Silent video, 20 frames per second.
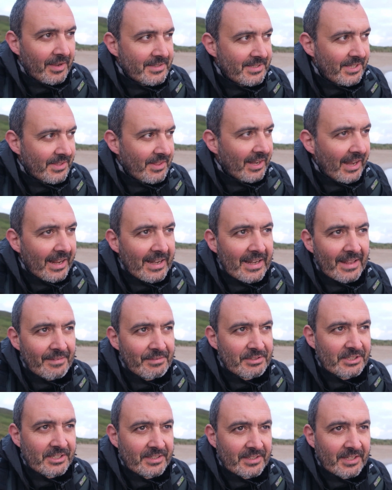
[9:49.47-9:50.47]
So the light
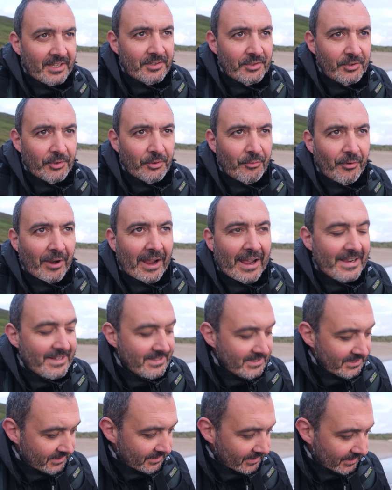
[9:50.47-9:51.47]
levels continue to
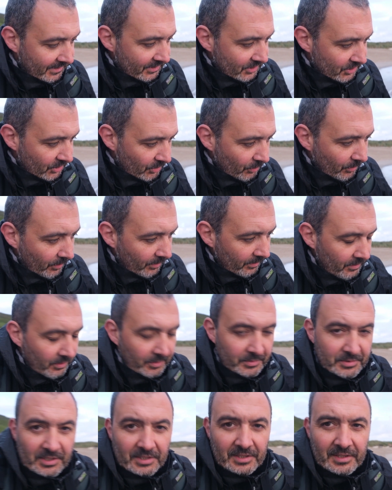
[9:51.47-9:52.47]
rise, and so
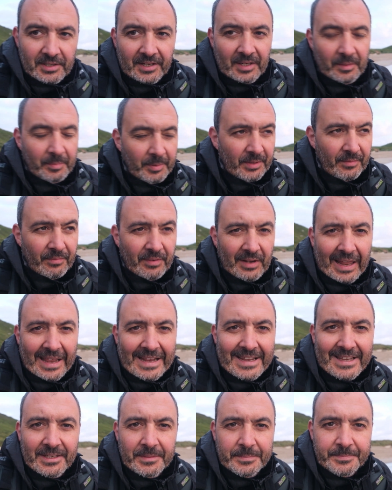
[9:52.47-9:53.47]
there's a little bit of
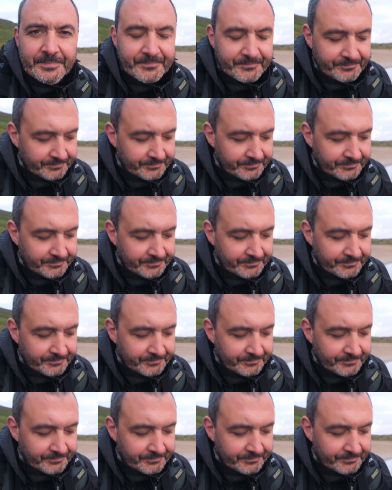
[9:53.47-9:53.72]
lichen